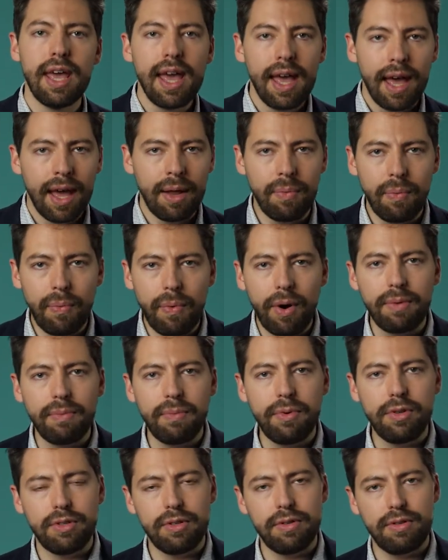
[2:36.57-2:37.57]
And what
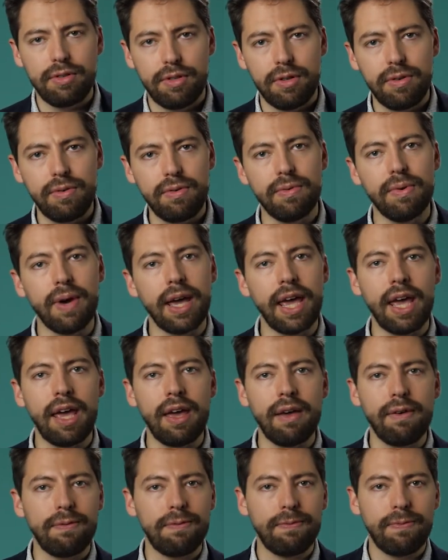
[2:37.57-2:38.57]
would you do
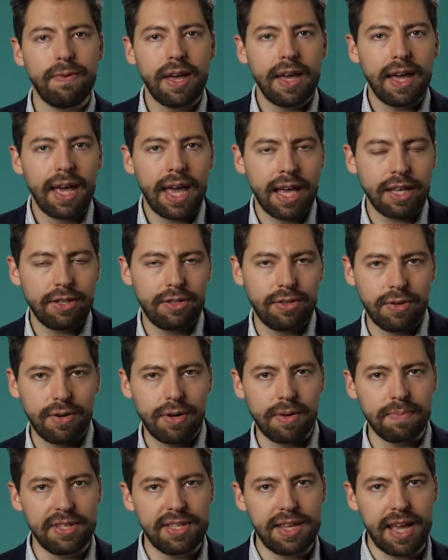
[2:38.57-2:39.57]
if his
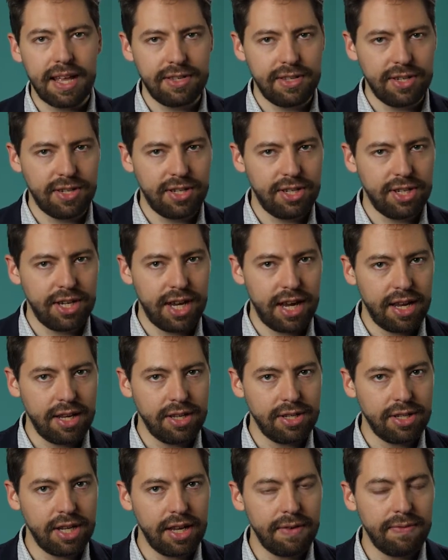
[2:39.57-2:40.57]
circumstances
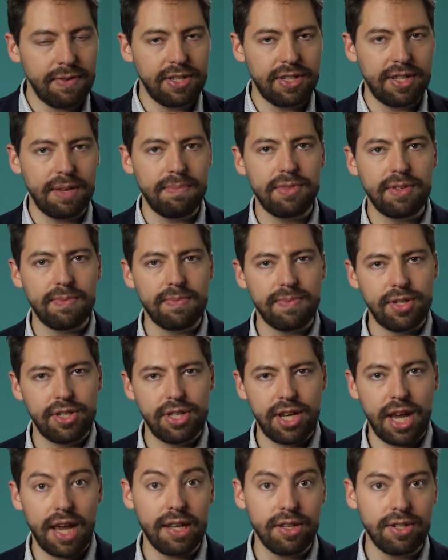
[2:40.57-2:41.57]
changed, if his symptoms
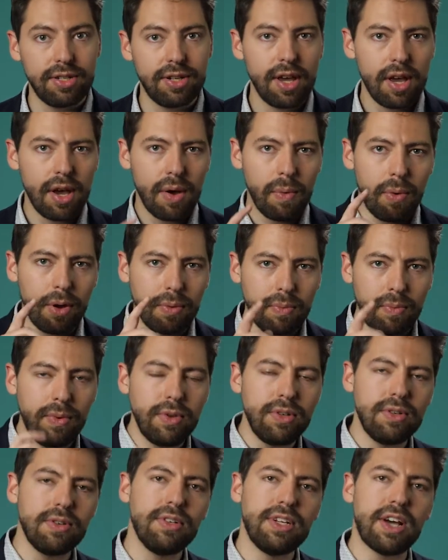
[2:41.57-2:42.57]
changed? What
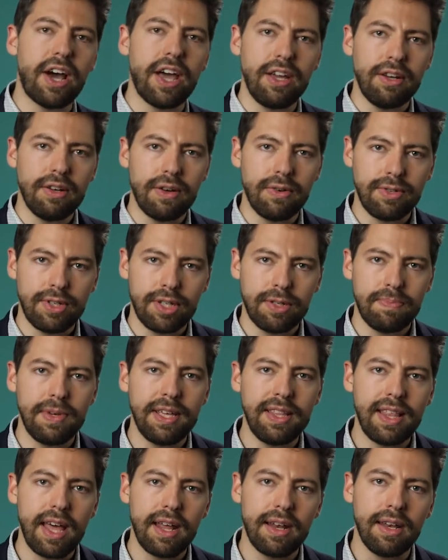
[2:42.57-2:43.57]
would your diagnosis be
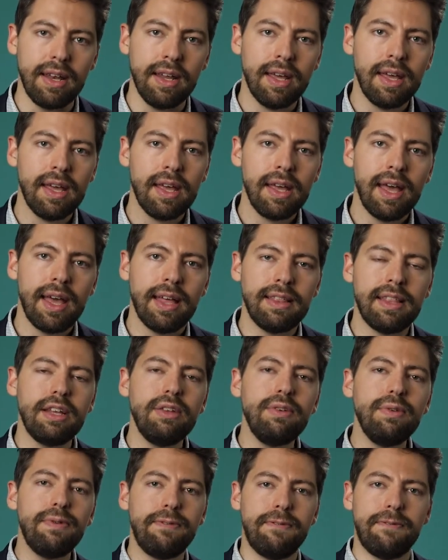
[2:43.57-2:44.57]
then? And then
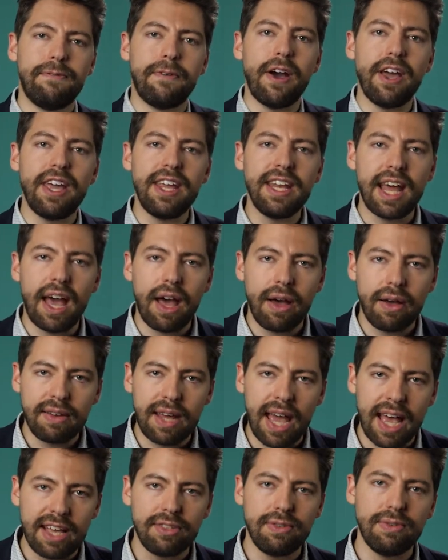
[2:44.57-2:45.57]
you find out
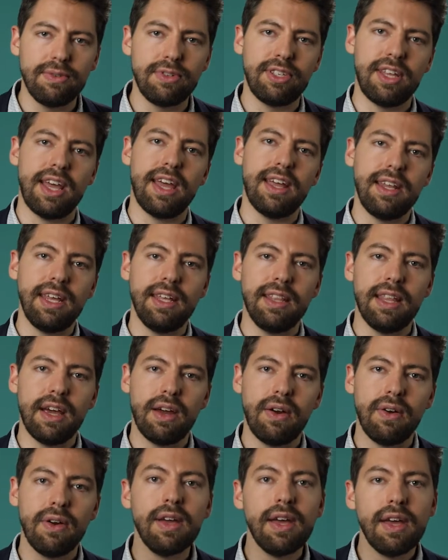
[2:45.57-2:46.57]
as you're standing
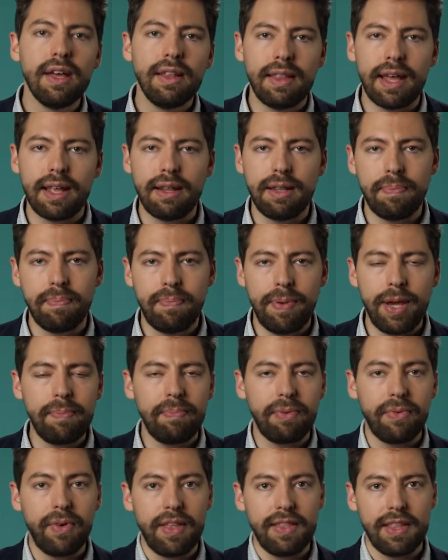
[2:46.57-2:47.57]
there that the
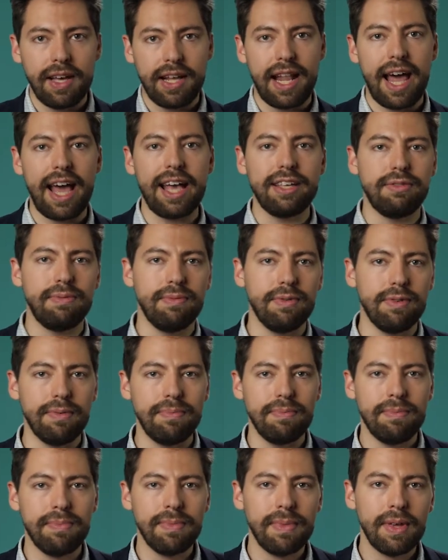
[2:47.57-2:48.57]
people in the
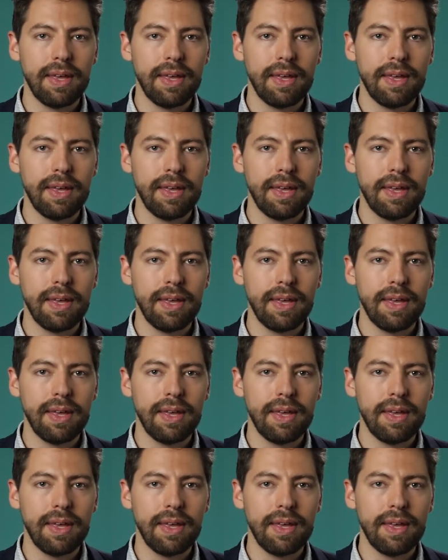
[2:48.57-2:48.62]
classroom